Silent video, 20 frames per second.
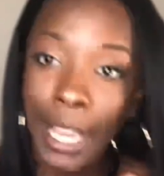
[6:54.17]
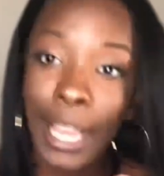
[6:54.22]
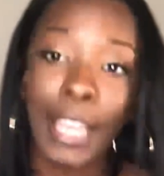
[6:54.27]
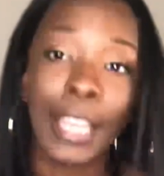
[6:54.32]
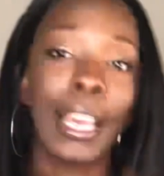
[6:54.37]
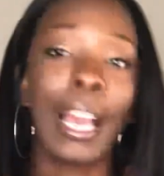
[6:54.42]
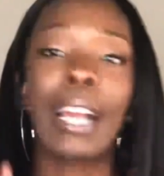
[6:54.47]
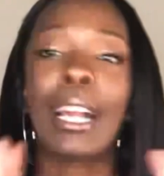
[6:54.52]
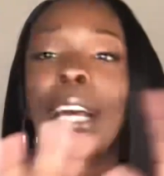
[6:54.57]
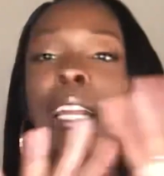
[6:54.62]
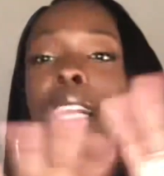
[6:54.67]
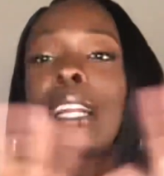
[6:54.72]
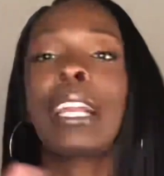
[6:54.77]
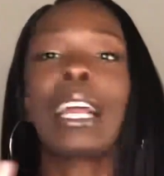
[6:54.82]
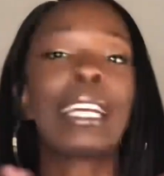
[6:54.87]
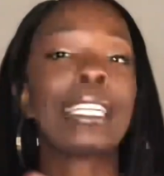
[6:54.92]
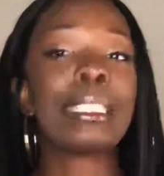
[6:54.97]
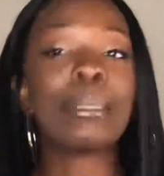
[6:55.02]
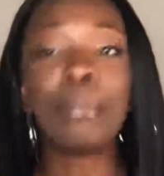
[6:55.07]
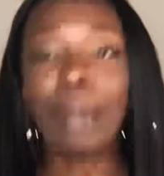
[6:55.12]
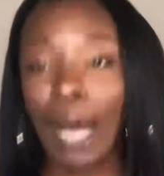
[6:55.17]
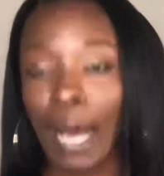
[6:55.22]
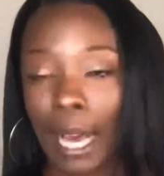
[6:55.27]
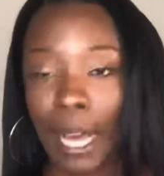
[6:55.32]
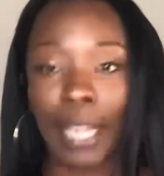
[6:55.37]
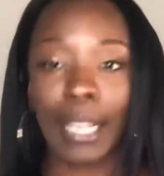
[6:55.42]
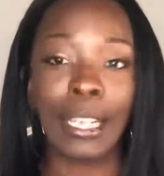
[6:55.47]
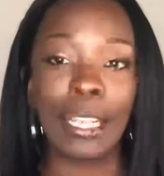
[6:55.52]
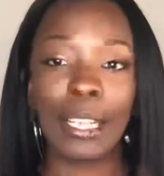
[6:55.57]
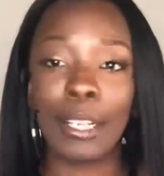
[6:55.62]
I got a nice
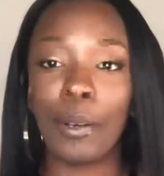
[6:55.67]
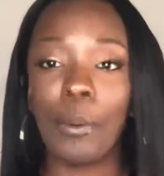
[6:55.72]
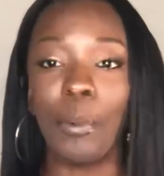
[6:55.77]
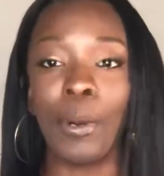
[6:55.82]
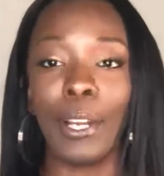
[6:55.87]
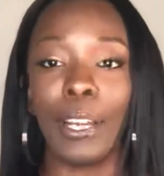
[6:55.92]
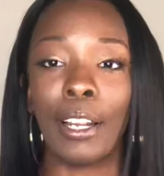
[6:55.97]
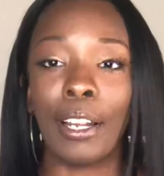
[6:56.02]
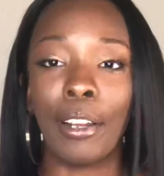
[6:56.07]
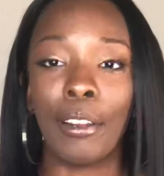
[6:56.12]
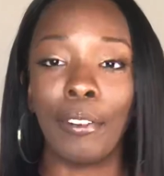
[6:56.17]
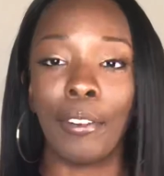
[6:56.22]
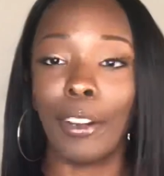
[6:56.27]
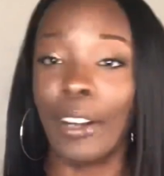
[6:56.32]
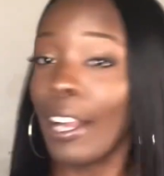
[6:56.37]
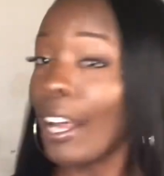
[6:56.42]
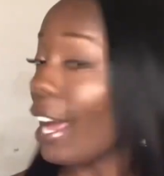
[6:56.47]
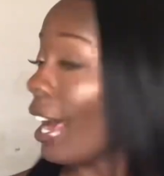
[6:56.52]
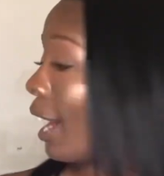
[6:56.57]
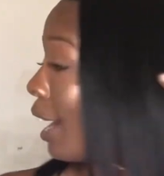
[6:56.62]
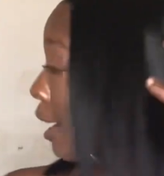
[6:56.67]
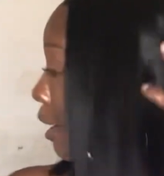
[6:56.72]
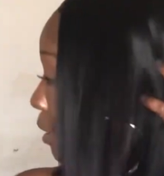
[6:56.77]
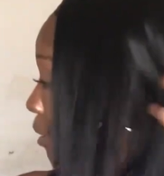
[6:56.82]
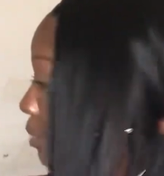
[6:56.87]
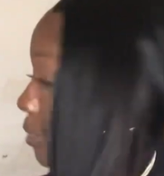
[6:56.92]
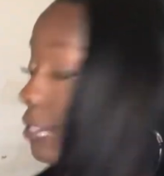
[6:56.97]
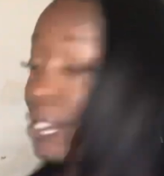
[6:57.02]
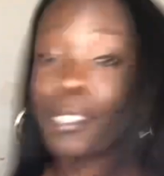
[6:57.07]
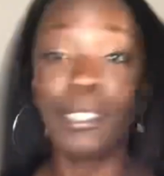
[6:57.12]
body or whatever. Uh,
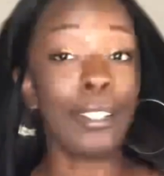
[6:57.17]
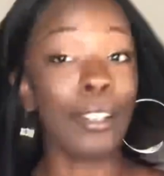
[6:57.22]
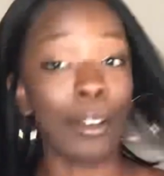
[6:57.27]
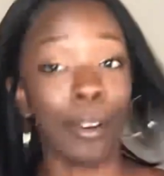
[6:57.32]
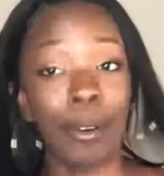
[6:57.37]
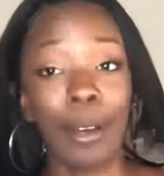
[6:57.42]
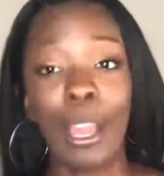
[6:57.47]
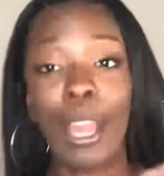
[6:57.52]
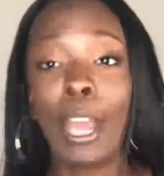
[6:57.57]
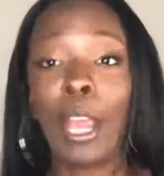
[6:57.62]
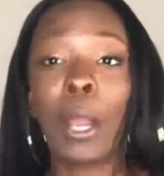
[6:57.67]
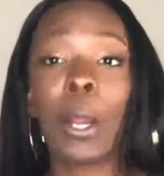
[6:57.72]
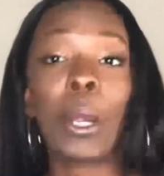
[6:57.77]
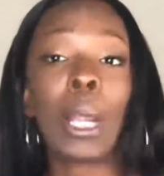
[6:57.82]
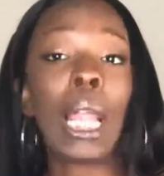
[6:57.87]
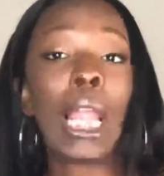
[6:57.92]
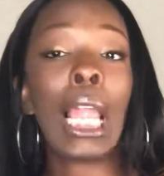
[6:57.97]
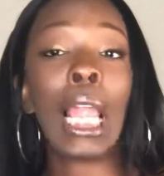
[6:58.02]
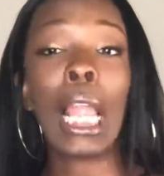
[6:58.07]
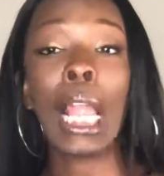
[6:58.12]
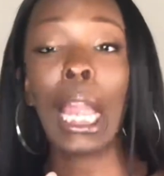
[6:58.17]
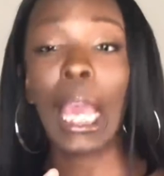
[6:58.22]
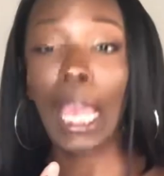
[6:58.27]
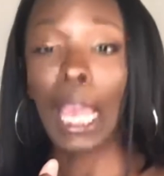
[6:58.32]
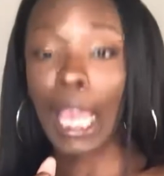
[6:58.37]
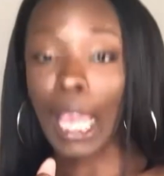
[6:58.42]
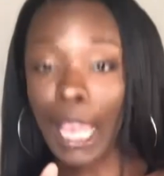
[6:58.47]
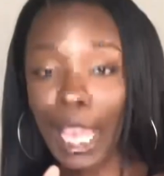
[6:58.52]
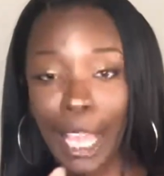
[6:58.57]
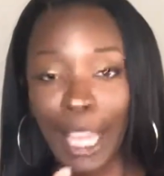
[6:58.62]
you know, hair
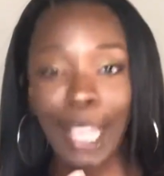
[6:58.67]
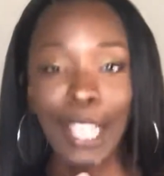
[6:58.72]
laid.